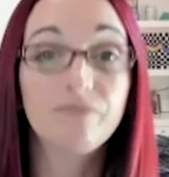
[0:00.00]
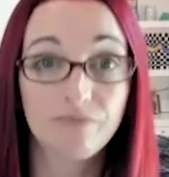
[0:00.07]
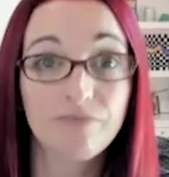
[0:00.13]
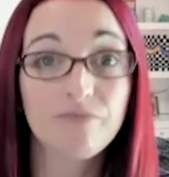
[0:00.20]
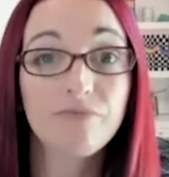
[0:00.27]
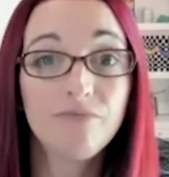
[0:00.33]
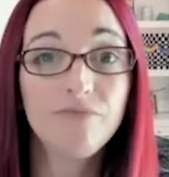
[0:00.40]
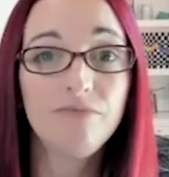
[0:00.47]

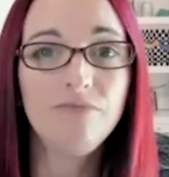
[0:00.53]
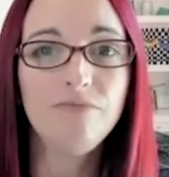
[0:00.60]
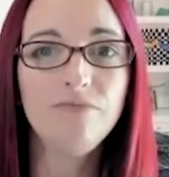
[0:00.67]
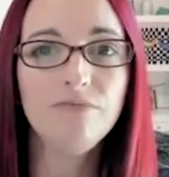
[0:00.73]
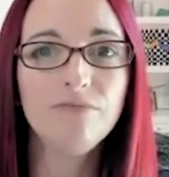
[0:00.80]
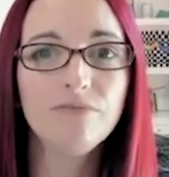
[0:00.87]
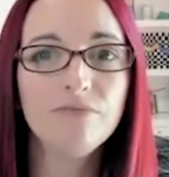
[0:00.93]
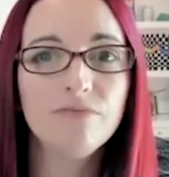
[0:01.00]

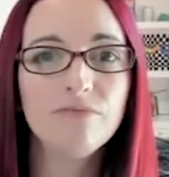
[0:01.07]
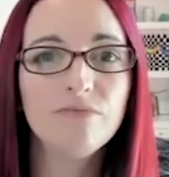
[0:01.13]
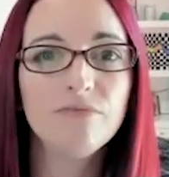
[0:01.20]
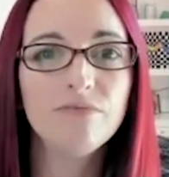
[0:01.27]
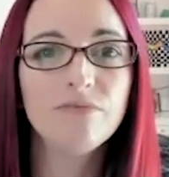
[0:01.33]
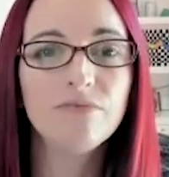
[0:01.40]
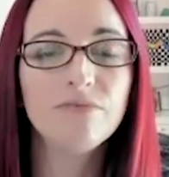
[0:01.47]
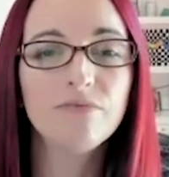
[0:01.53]

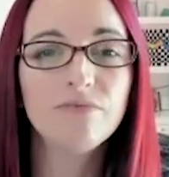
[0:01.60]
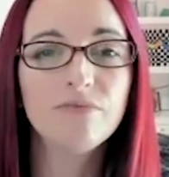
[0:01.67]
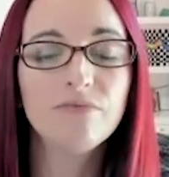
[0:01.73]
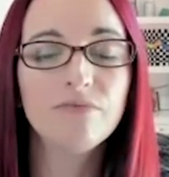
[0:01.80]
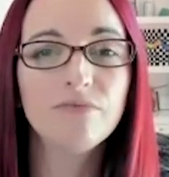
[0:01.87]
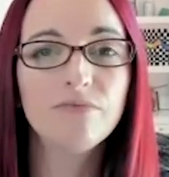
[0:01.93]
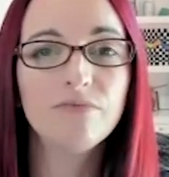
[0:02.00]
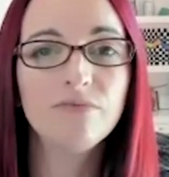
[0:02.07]

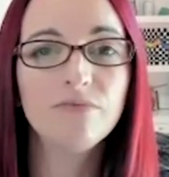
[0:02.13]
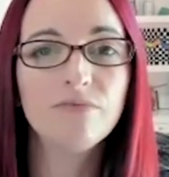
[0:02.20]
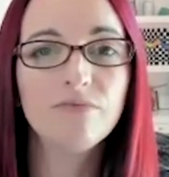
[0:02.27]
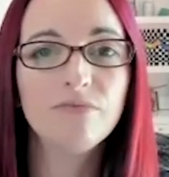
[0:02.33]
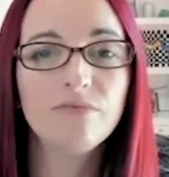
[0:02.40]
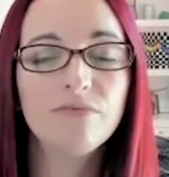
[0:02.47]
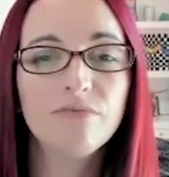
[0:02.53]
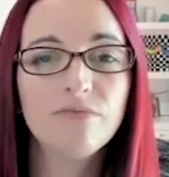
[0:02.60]

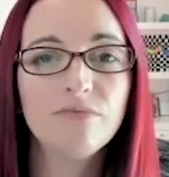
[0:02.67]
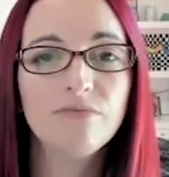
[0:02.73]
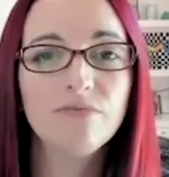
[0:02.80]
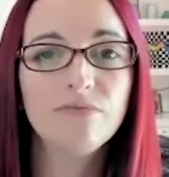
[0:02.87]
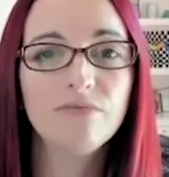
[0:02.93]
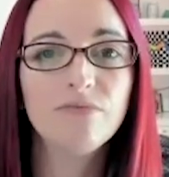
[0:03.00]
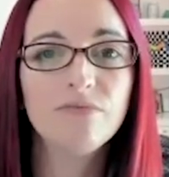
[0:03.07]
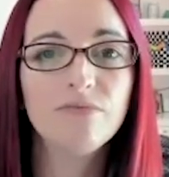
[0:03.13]

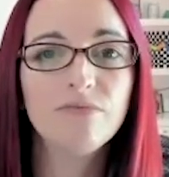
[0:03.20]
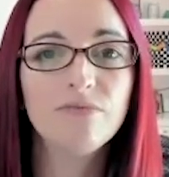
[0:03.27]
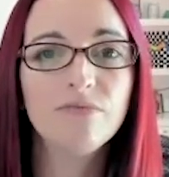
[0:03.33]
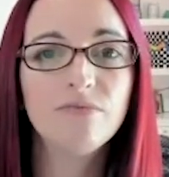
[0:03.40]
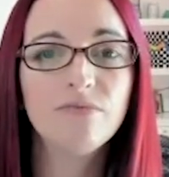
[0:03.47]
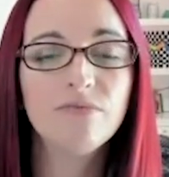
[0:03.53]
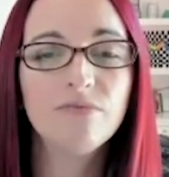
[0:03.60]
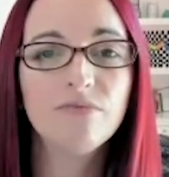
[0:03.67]

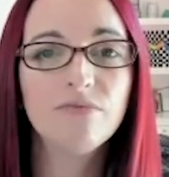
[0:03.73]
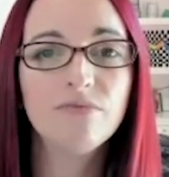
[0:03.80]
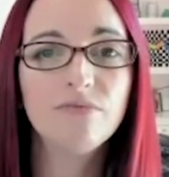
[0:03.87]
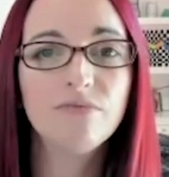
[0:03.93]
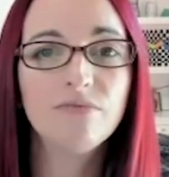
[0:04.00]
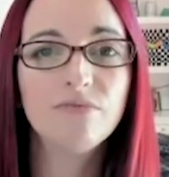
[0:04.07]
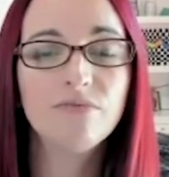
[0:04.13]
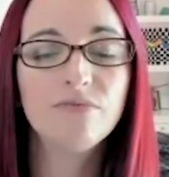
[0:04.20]

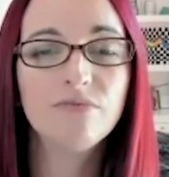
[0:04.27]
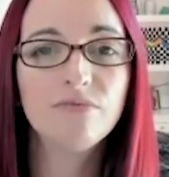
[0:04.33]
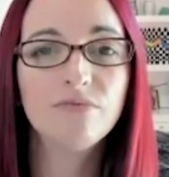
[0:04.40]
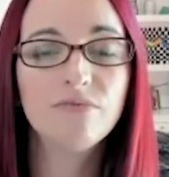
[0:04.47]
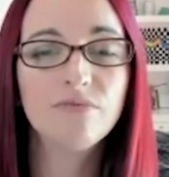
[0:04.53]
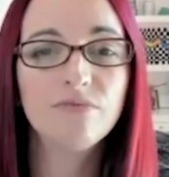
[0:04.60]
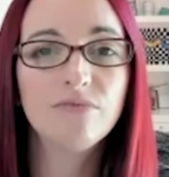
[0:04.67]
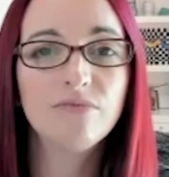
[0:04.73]

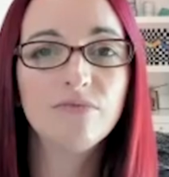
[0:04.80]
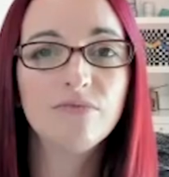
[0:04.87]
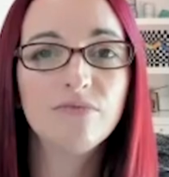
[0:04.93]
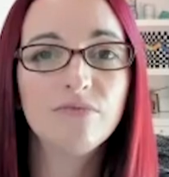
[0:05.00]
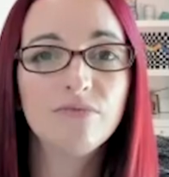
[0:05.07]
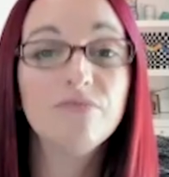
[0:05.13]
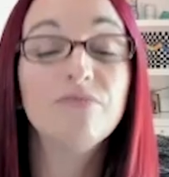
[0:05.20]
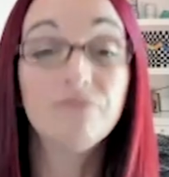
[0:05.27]

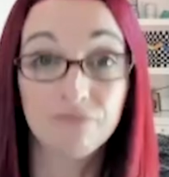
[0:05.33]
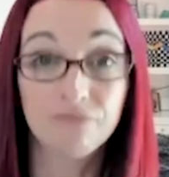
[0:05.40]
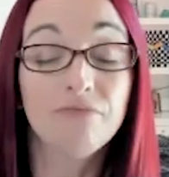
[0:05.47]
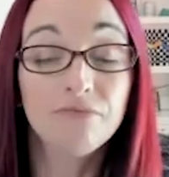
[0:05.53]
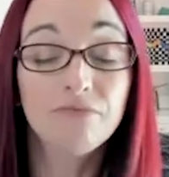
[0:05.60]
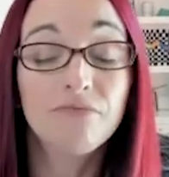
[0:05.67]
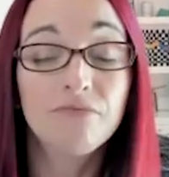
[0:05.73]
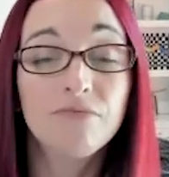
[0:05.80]

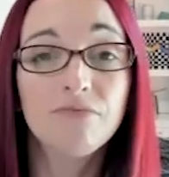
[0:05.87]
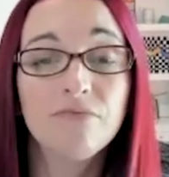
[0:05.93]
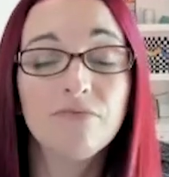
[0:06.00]
The person shown says nothing.